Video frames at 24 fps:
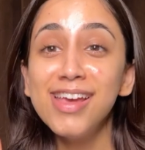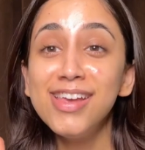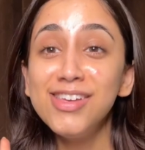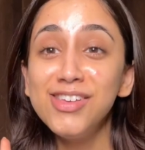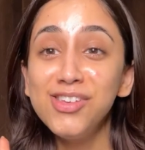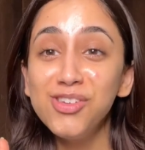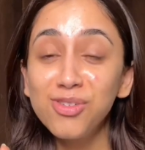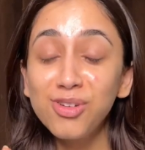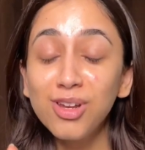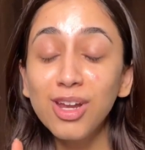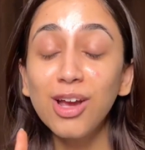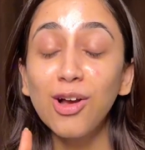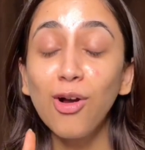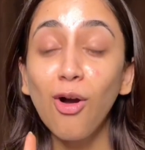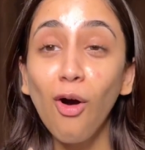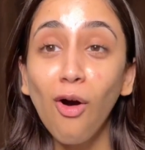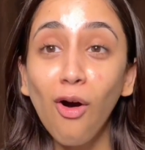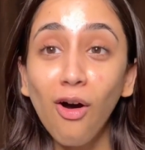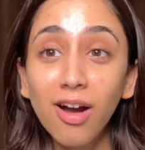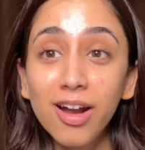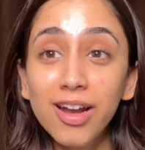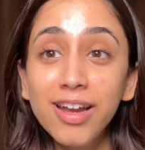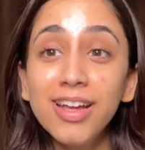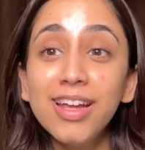You
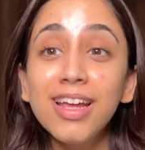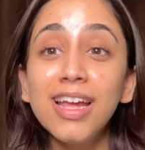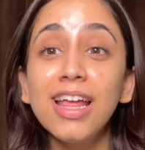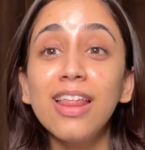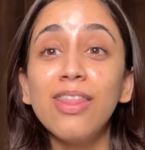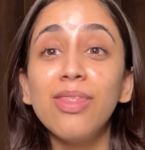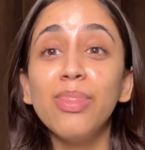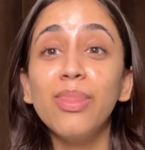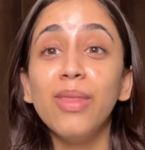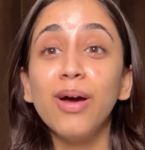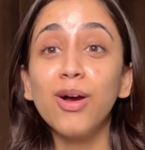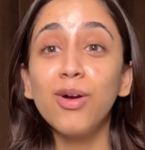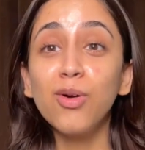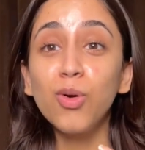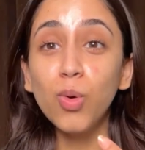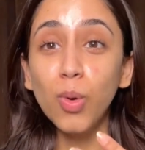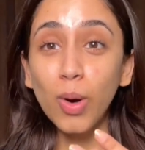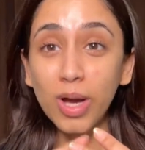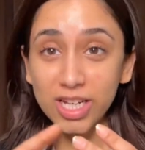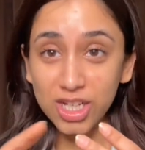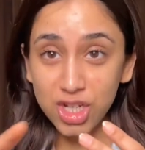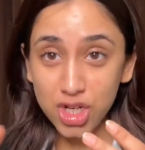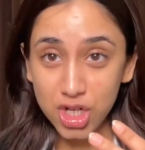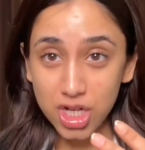record the
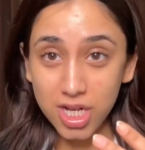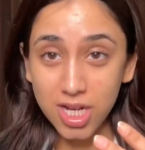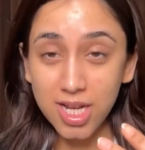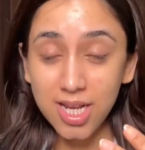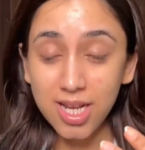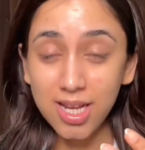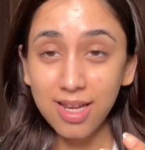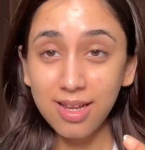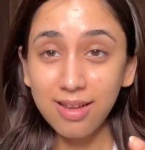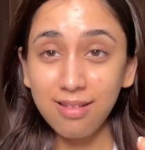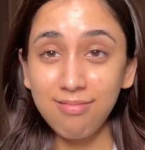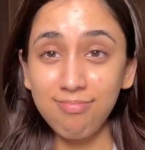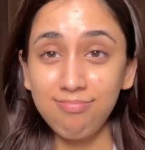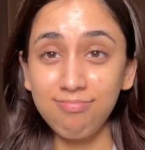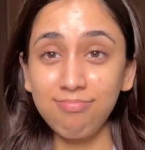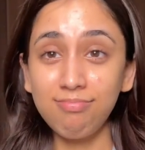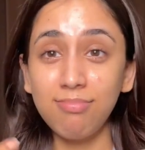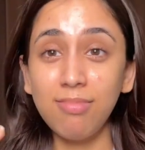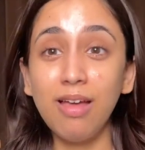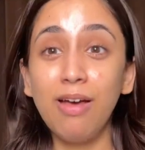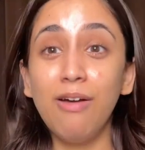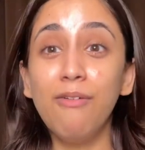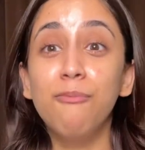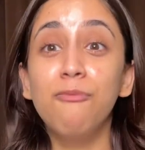question
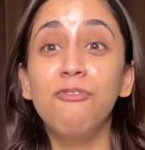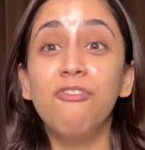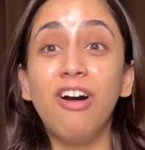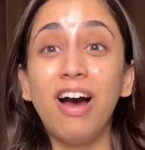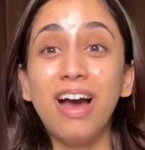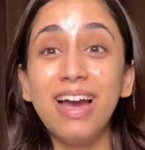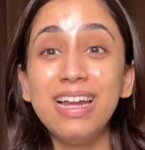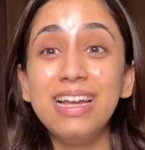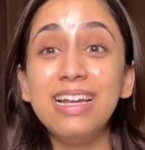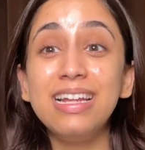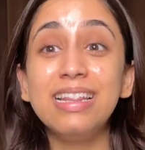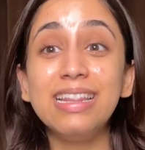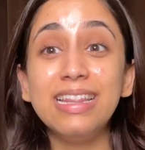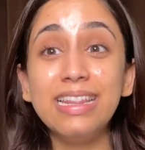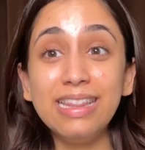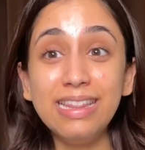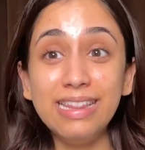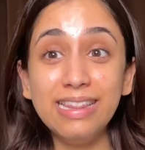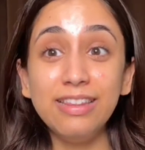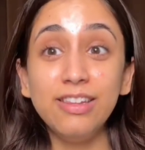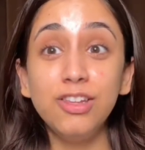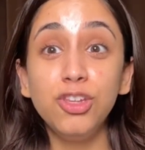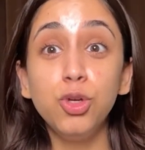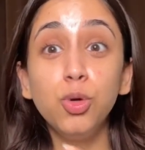while
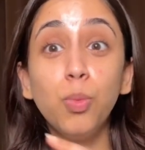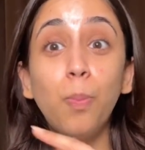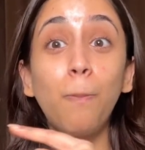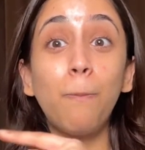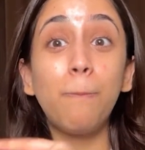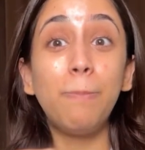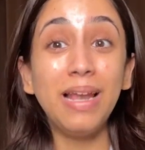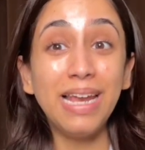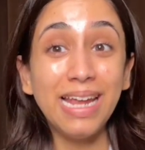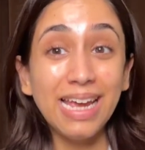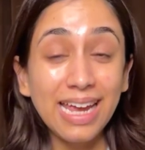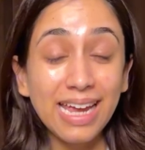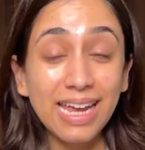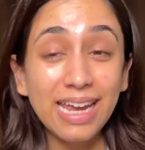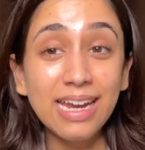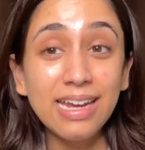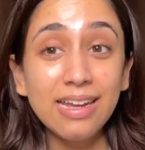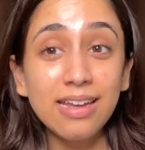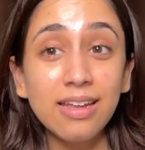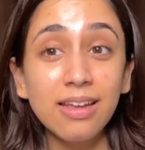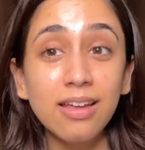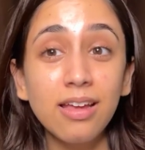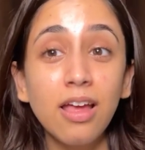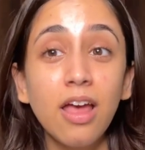you play
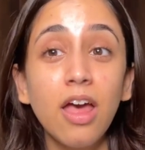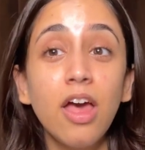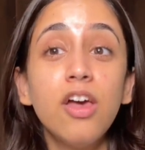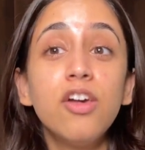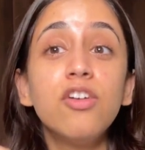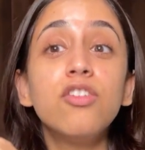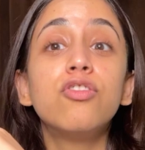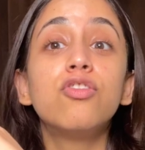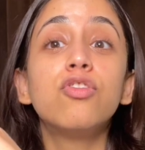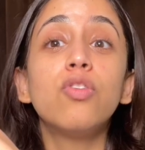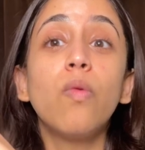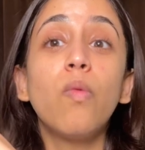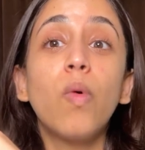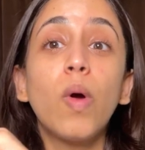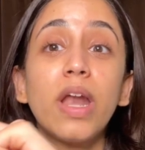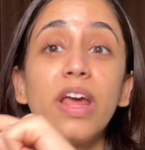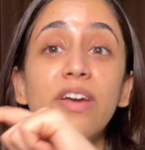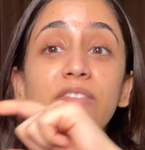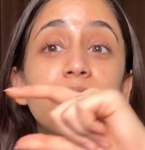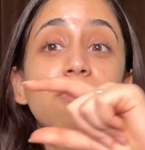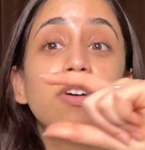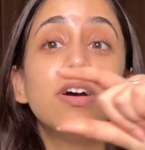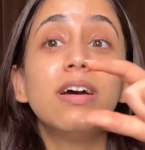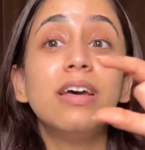it, so
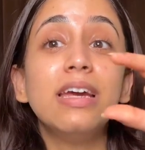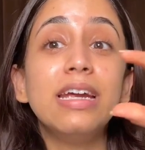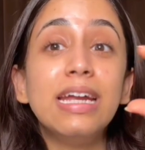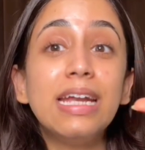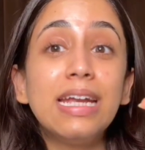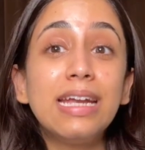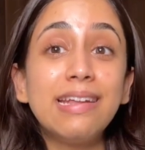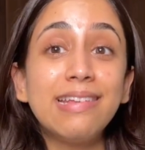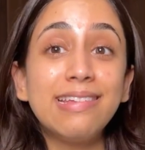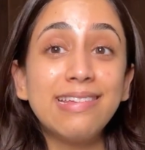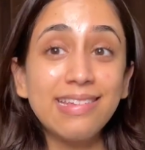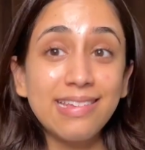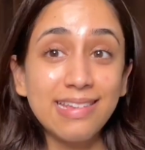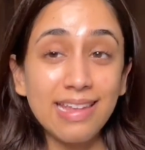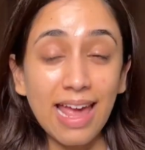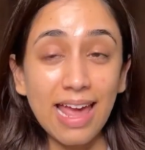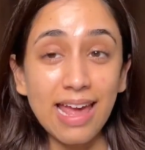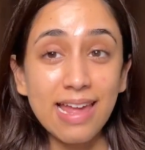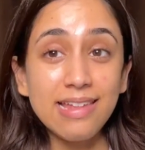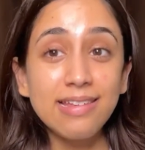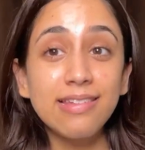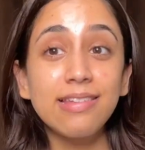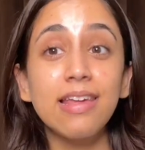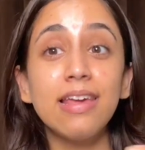whatever it
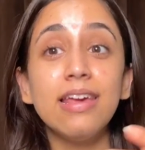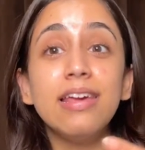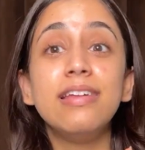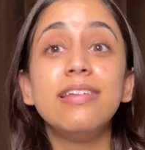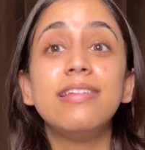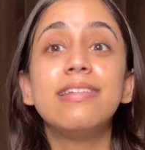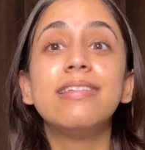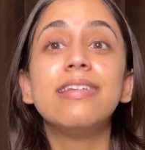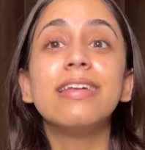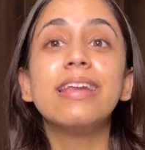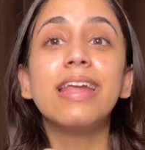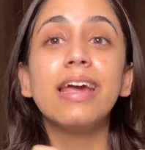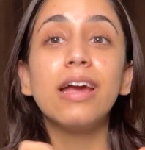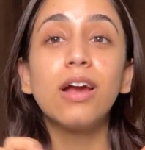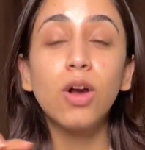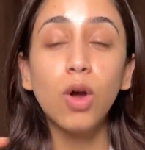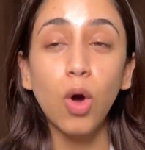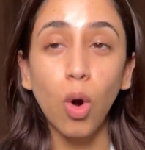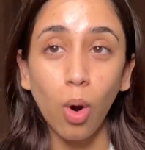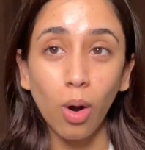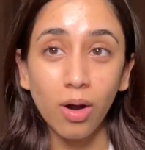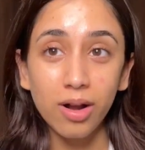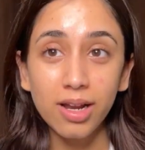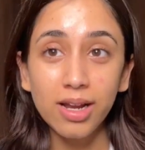says is
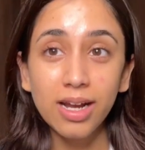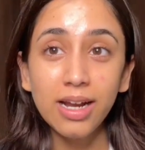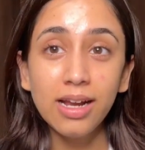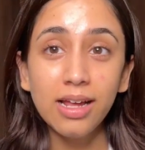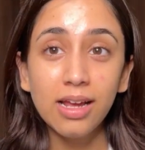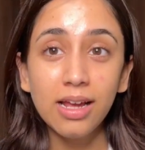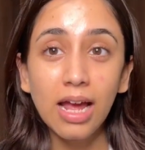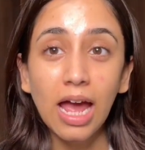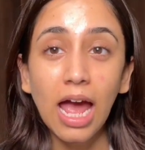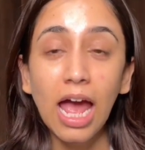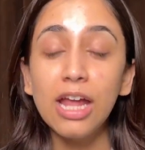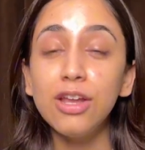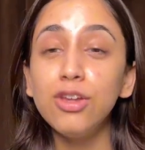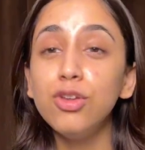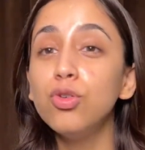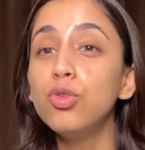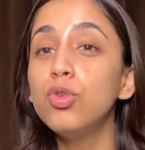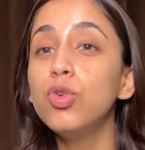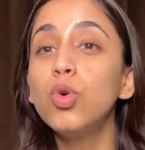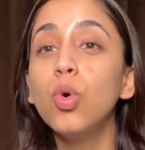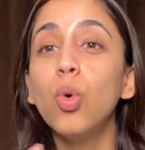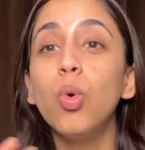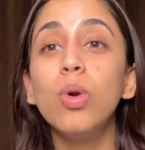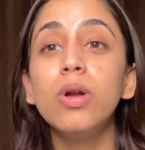recorded and you
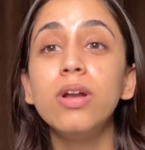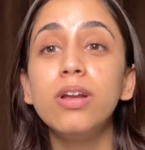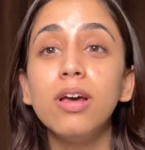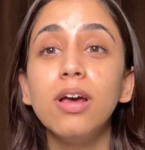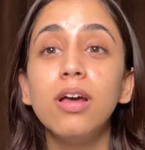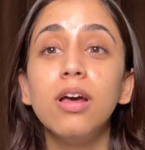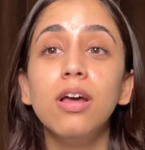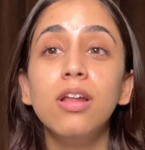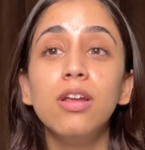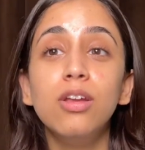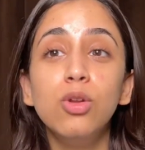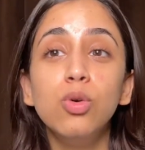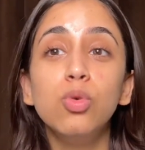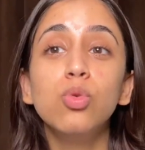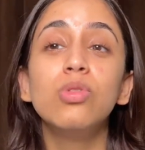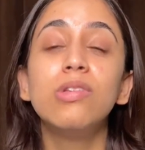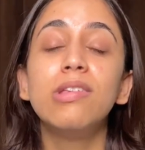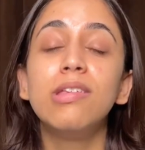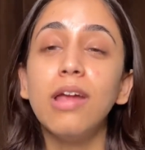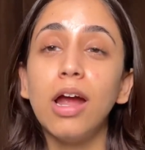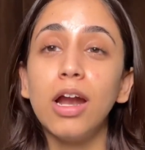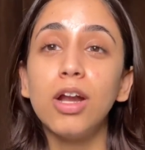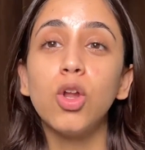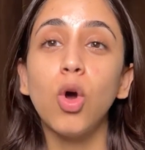don't lose
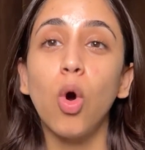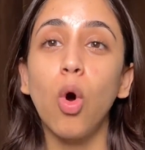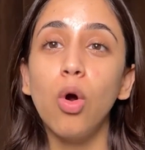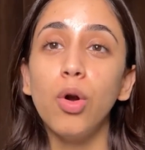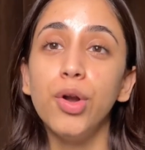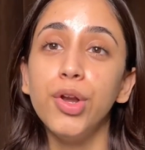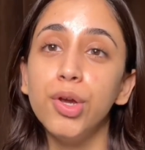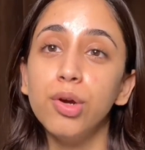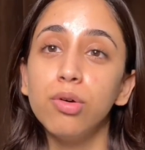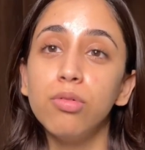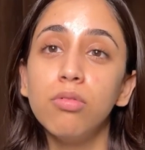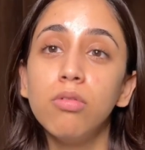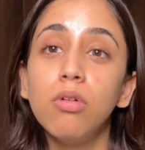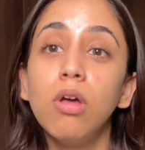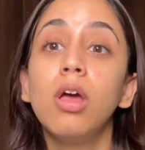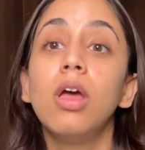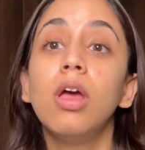that audio.